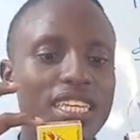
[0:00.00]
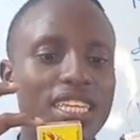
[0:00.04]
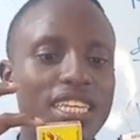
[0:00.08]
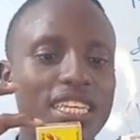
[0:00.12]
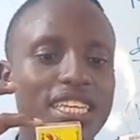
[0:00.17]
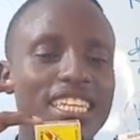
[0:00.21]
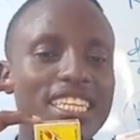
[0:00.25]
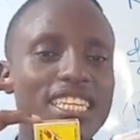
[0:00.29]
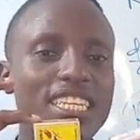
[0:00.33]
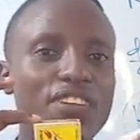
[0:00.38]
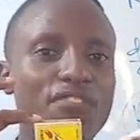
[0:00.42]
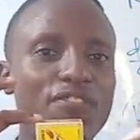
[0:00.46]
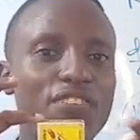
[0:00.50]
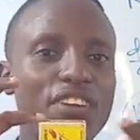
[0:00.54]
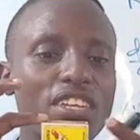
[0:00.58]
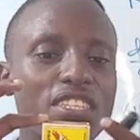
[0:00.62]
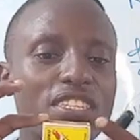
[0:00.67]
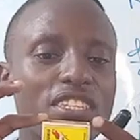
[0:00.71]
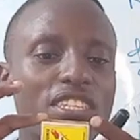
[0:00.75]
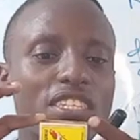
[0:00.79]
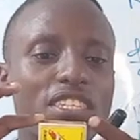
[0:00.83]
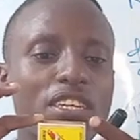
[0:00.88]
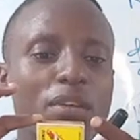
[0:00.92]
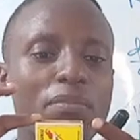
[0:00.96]
the difference
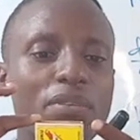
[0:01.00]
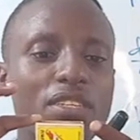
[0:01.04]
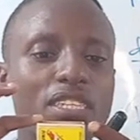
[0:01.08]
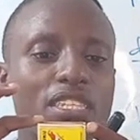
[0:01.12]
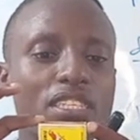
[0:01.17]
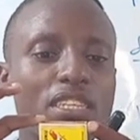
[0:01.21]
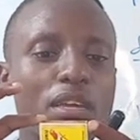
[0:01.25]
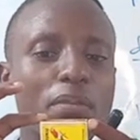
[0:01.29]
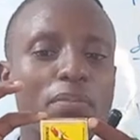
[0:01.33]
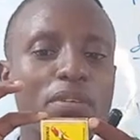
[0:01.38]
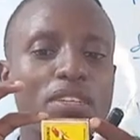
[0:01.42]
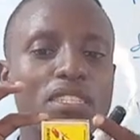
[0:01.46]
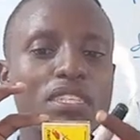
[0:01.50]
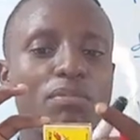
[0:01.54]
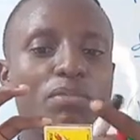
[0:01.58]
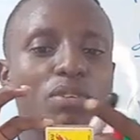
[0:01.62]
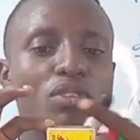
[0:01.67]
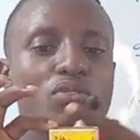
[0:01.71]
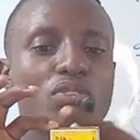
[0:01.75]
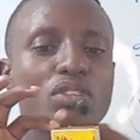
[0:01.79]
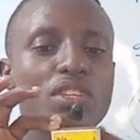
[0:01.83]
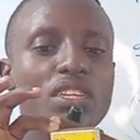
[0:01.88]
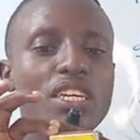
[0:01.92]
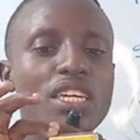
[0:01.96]
in temperature
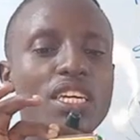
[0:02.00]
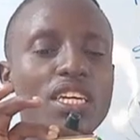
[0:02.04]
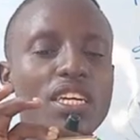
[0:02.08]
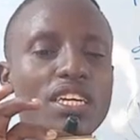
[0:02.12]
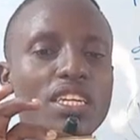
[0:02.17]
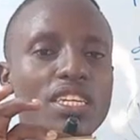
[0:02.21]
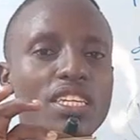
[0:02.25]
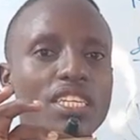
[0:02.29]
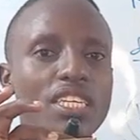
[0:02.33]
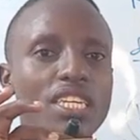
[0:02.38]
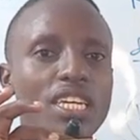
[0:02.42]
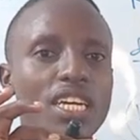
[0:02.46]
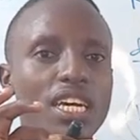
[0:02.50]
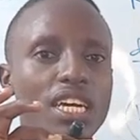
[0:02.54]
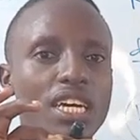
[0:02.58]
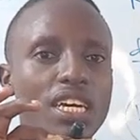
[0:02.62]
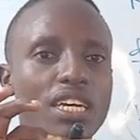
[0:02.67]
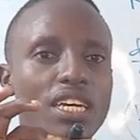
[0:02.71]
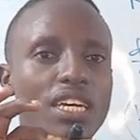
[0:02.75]
between here and here,